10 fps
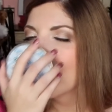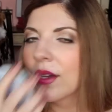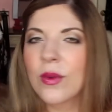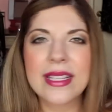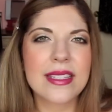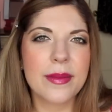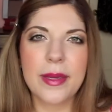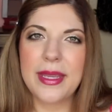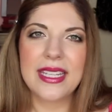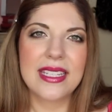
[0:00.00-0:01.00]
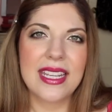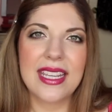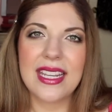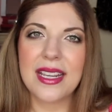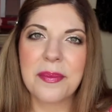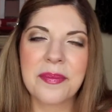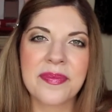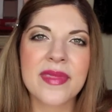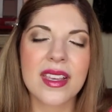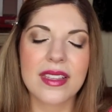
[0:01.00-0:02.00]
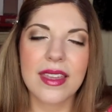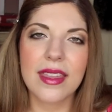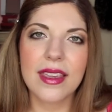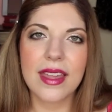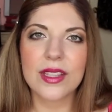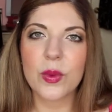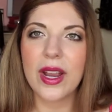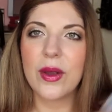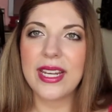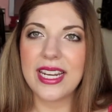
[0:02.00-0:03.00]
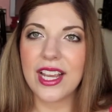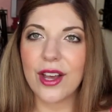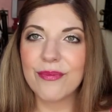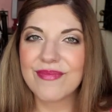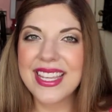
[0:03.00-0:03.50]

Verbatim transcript: Who wants to meet me in Tahiti? Because I think that's where I would need to go.